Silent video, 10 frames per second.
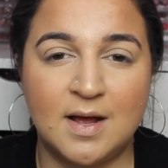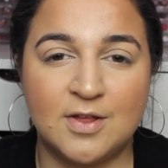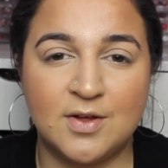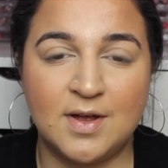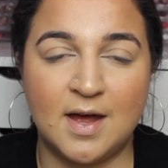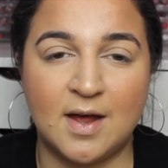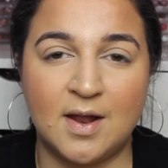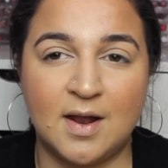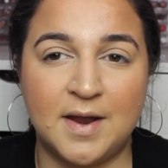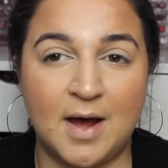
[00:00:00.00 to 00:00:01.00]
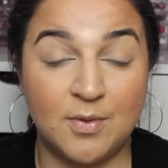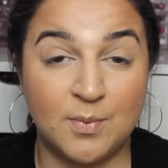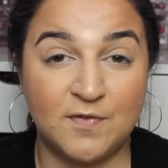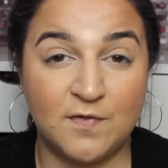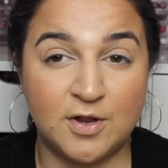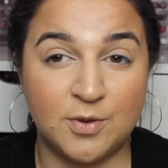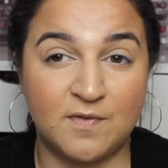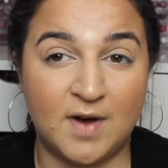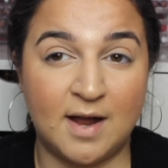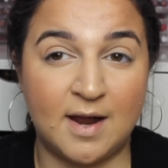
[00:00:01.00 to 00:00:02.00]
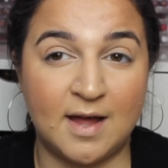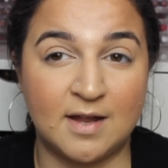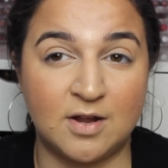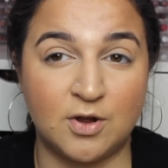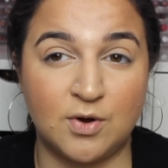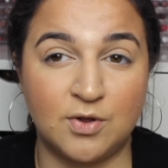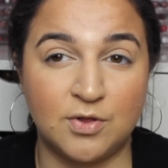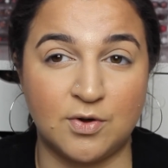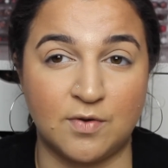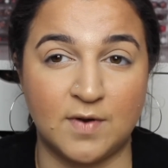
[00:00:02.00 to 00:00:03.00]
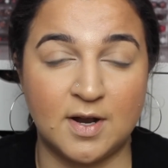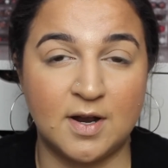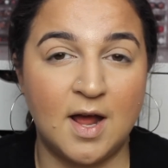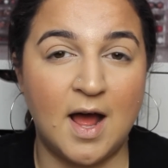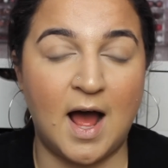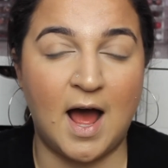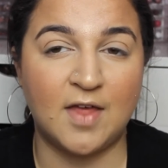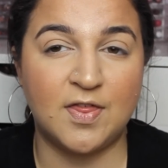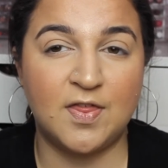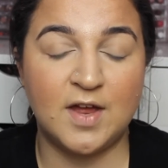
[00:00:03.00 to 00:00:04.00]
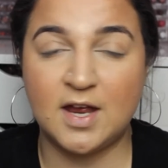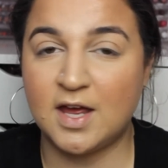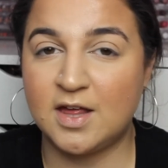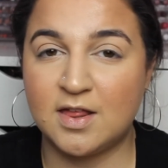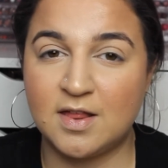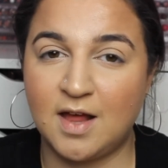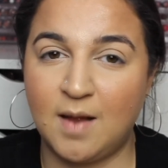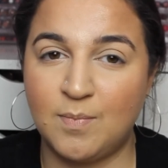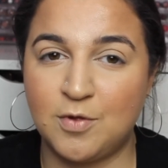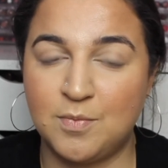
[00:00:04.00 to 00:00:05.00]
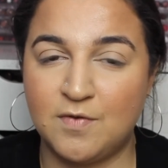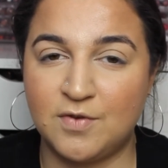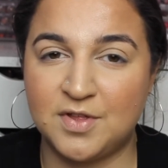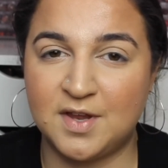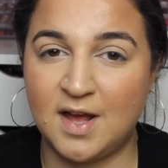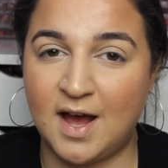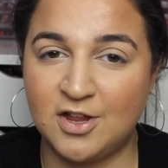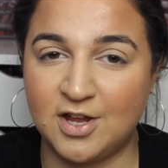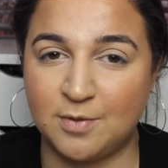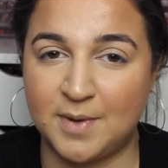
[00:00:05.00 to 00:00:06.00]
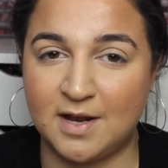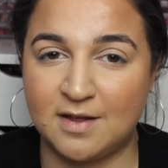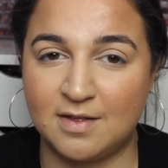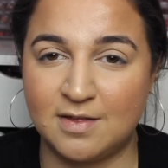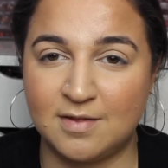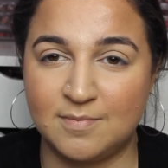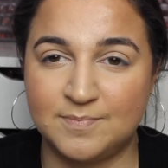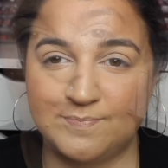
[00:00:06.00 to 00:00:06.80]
So yeah, now that we've finished with highlighting and contouring, I think it's time to move on to the eyeshadow palettes.